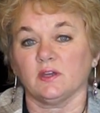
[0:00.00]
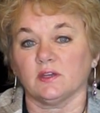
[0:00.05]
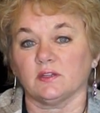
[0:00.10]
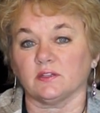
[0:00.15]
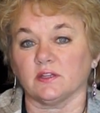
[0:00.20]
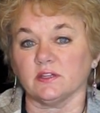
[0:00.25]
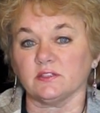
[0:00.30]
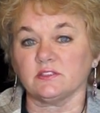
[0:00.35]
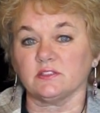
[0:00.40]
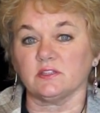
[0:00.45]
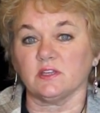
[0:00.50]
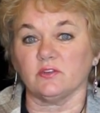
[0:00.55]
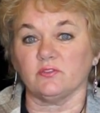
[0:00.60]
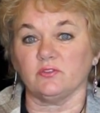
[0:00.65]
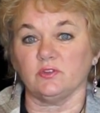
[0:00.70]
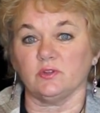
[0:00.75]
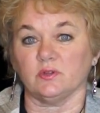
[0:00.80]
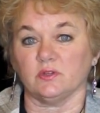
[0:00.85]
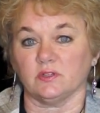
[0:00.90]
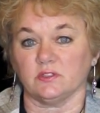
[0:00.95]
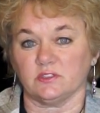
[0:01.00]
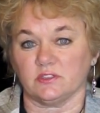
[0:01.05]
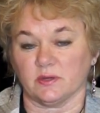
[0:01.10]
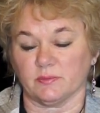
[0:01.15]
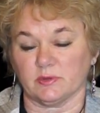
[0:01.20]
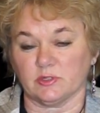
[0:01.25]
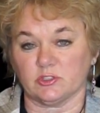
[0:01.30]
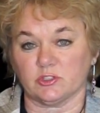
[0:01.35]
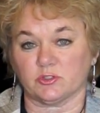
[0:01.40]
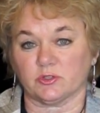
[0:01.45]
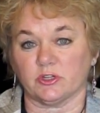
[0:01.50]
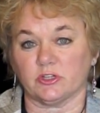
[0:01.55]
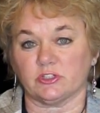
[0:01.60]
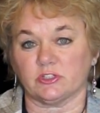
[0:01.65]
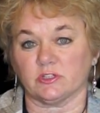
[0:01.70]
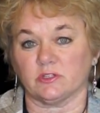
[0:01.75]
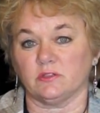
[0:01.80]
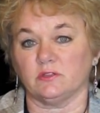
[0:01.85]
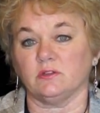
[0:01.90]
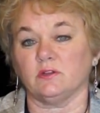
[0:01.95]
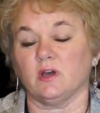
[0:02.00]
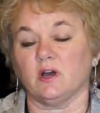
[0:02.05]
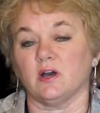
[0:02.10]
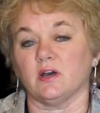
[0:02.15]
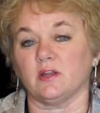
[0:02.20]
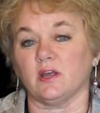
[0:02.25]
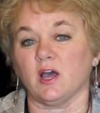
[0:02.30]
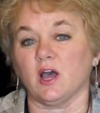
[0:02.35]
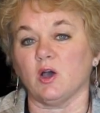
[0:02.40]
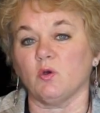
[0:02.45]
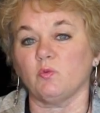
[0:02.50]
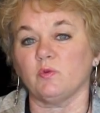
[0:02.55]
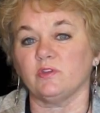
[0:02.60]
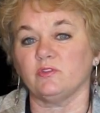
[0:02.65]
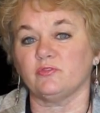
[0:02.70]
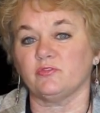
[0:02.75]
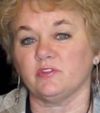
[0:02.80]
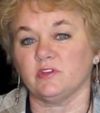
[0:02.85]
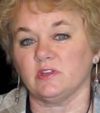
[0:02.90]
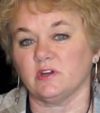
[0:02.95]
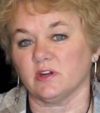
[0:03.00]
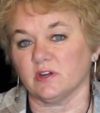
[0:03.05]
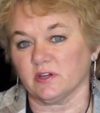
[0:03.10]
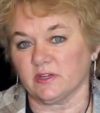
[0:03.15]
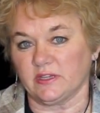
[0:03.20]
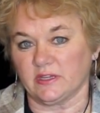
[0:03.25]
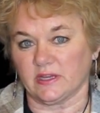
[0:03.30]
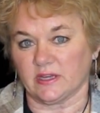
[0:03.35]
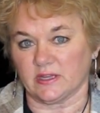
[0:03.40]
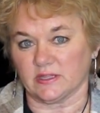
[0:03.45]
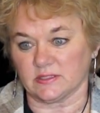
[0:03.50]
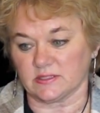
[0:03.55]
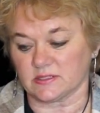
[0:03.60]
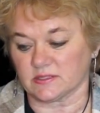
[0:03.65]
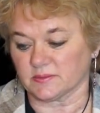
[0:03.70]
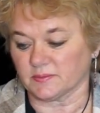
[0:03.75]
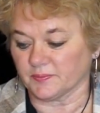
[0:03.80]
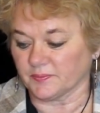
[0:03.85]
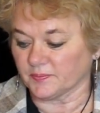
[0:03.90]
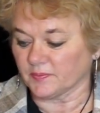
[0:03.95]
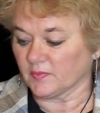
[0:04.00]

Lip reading: I'd like to give you a demonstration on how we feed our cats.